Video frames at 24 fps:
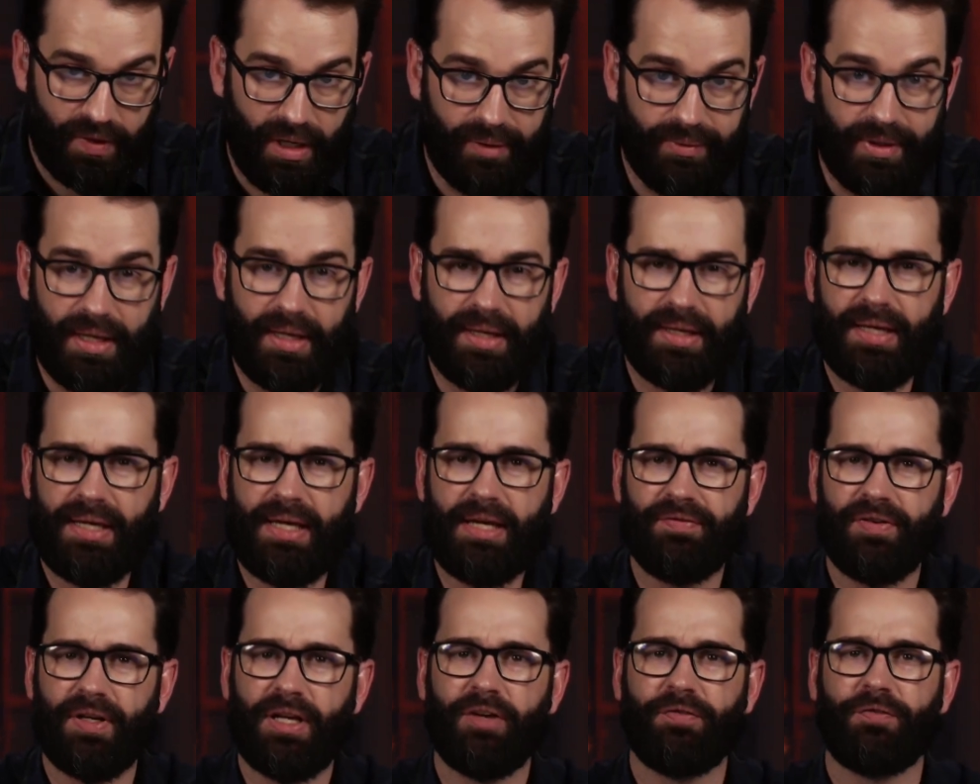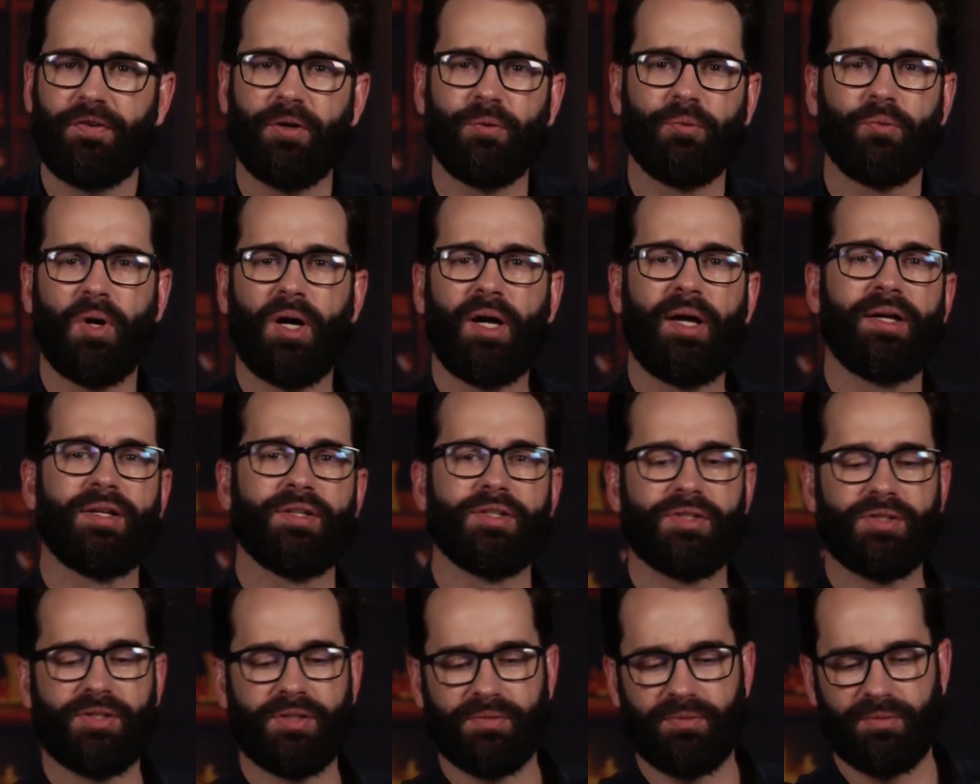I mean, and even if it
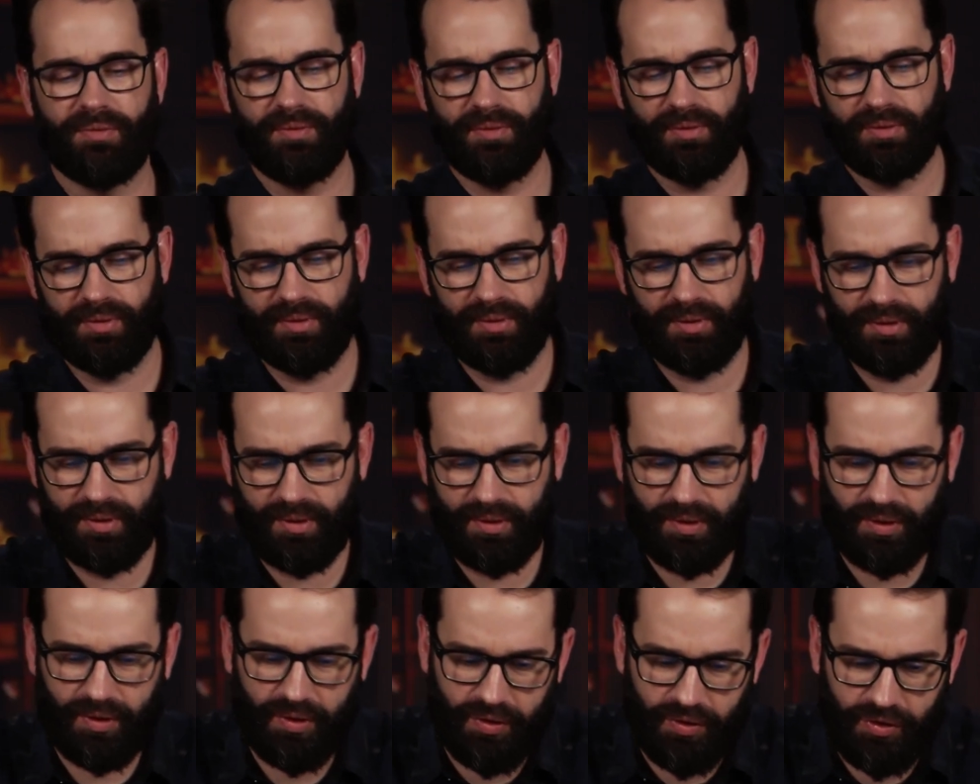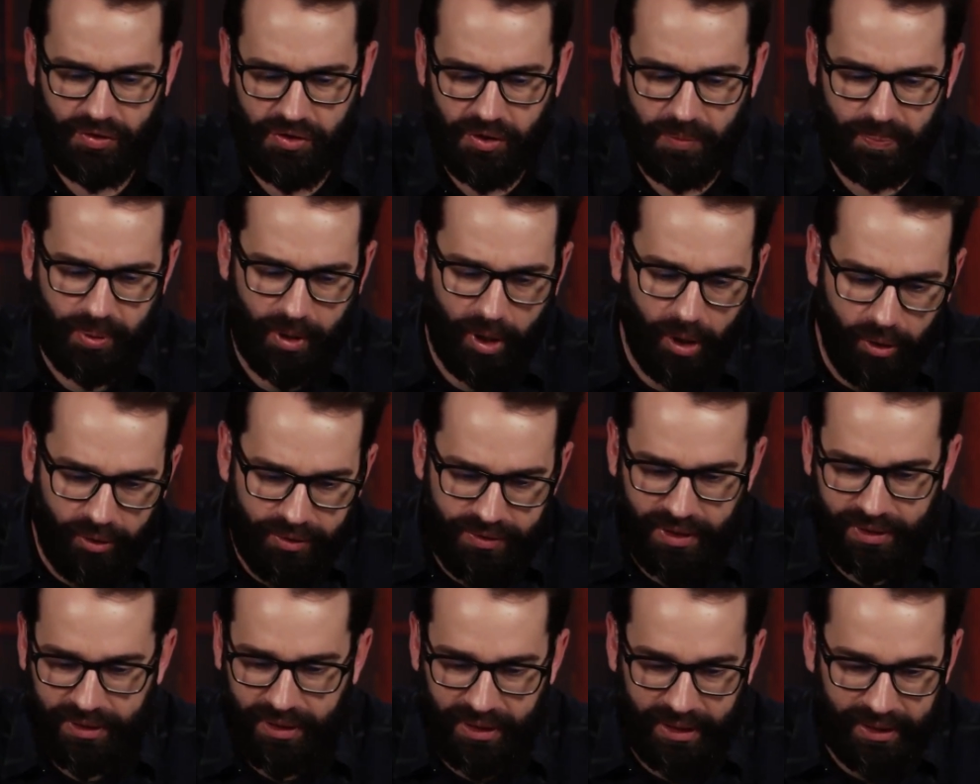was
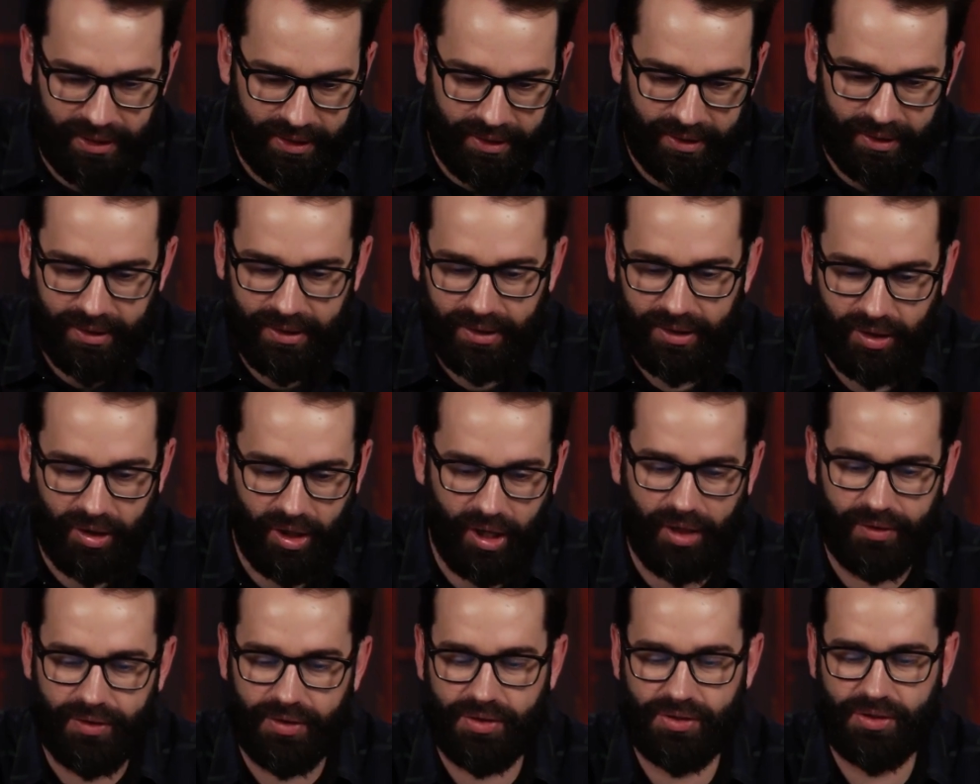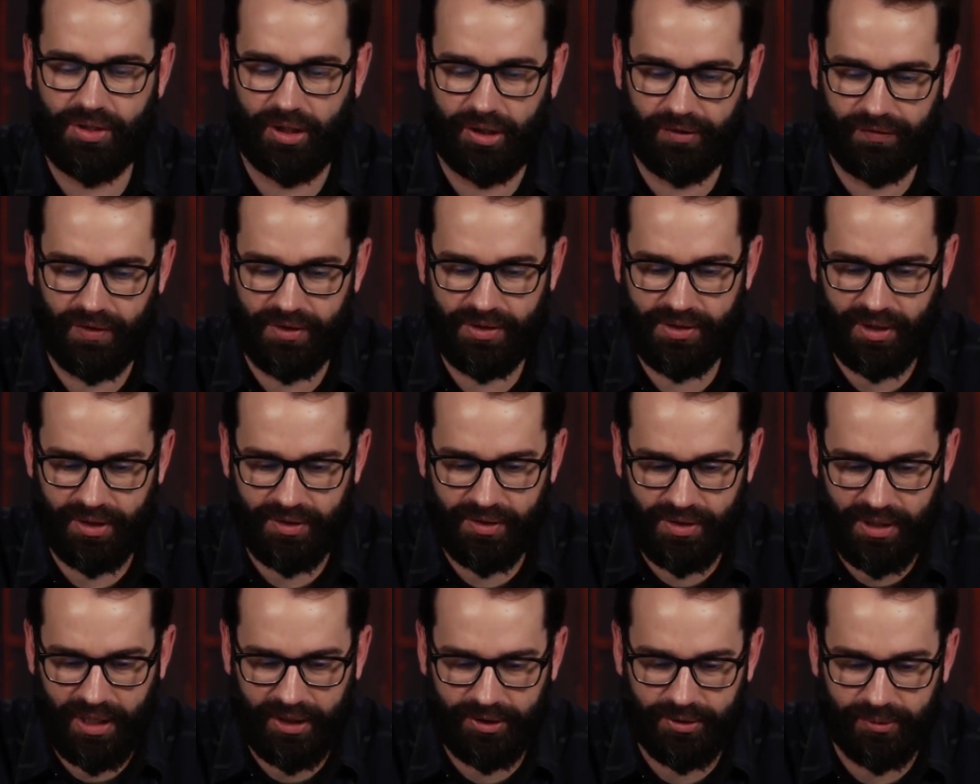supposedly on the surface
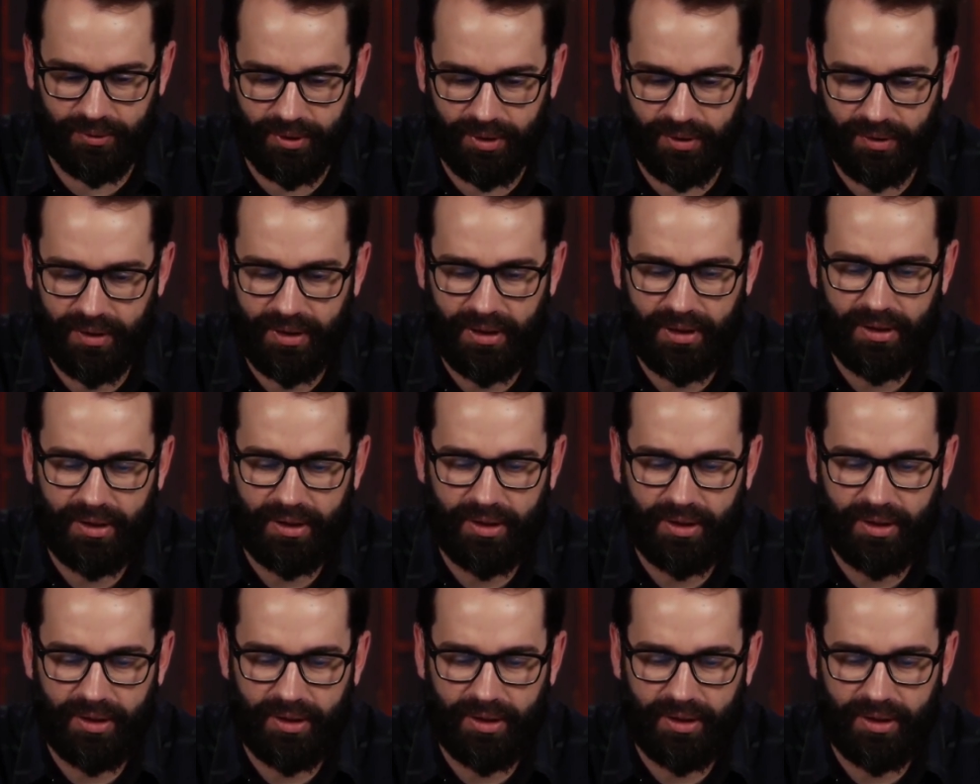consensual,